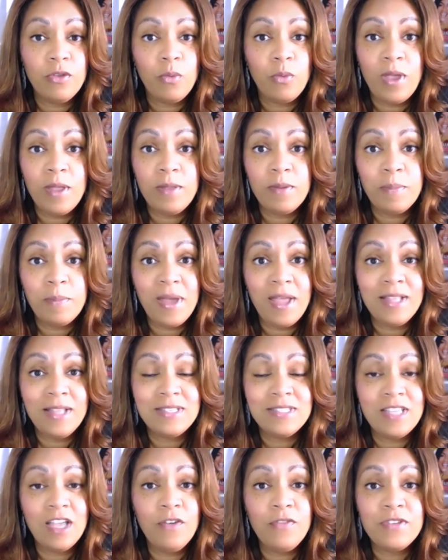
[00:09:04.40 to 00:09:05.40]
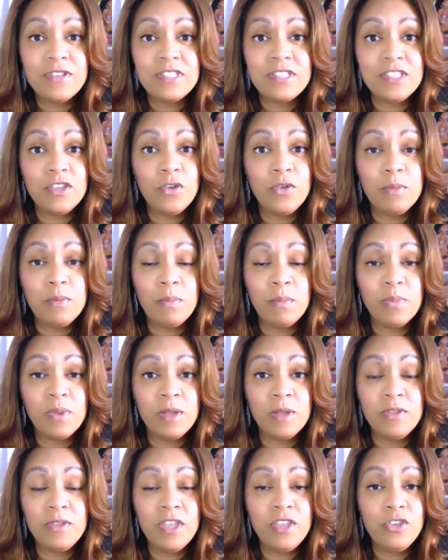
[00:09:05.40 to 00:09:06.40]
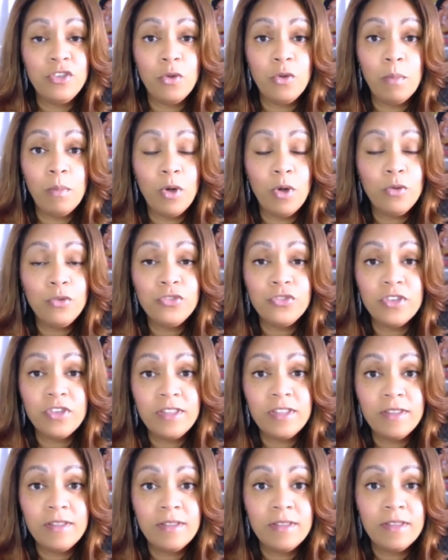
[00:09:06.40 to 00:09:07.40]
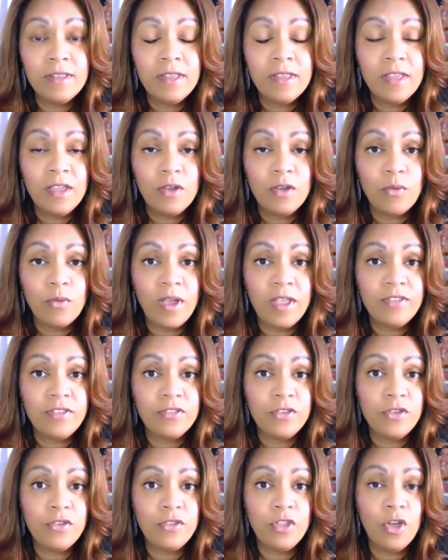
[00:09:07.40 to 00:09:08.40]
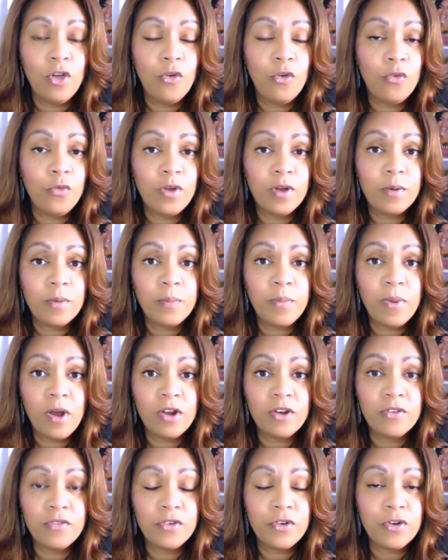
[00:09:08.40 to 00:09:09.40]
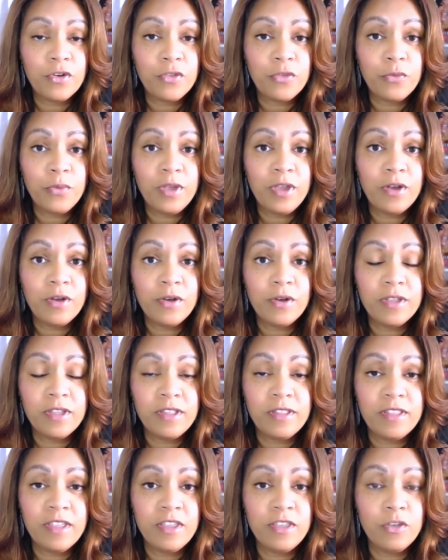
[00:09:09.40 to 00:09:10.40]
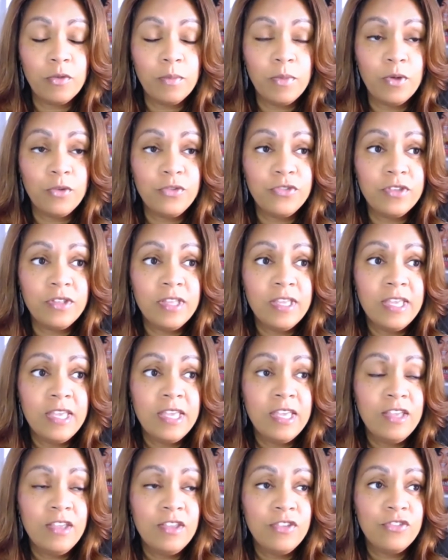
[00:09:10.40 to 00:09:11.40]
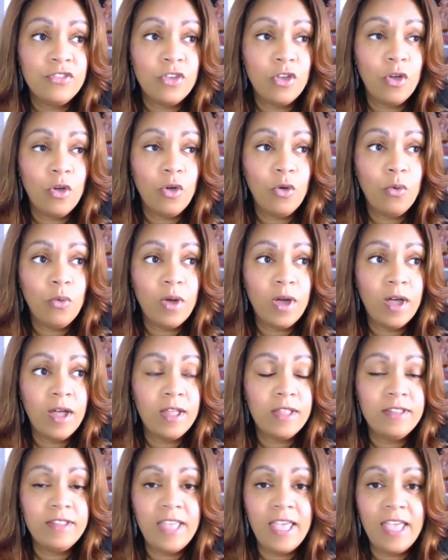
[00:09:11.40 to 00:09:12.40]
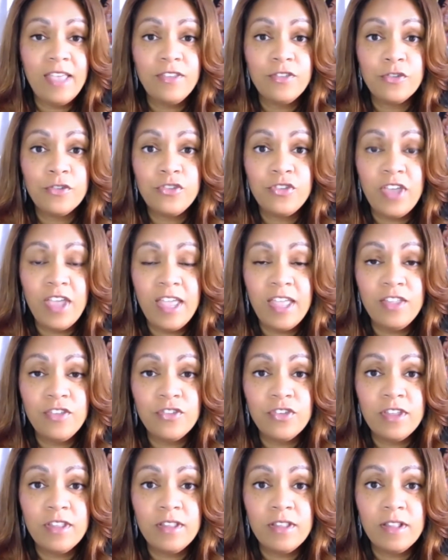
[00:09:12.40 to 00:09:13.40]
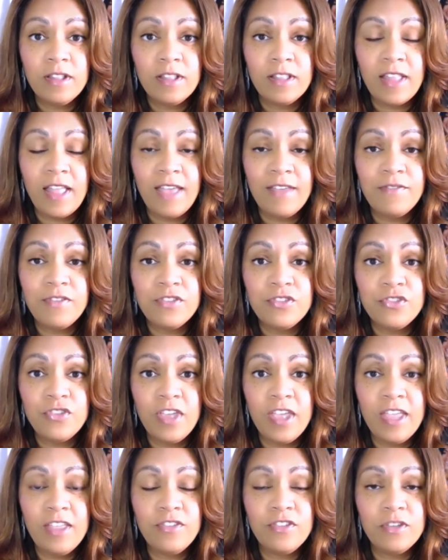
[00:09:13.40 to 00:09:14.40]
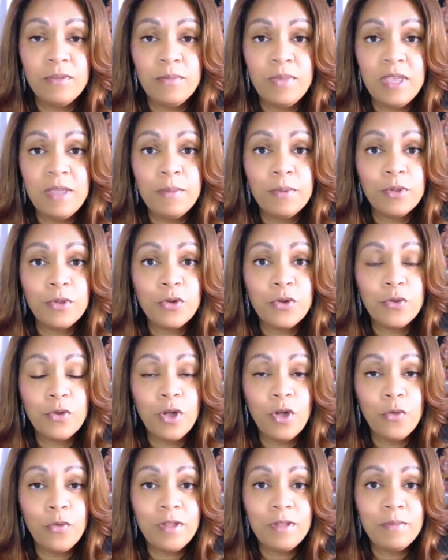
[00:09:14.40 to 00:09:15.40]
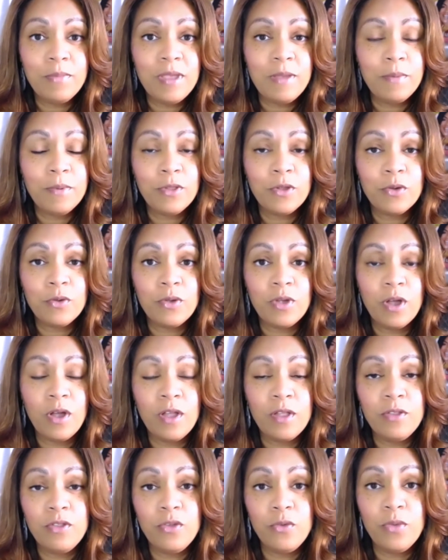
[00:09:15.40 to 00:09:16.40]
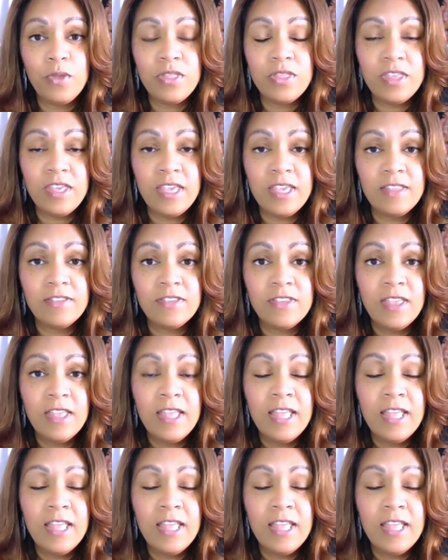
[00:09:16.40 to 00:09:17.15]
right, by itself is still in continual motion, right? So you know we're part of earth. We are in continual motion. So uh, days are changing, Life is changing, people are growing, people are, are uh, doing things,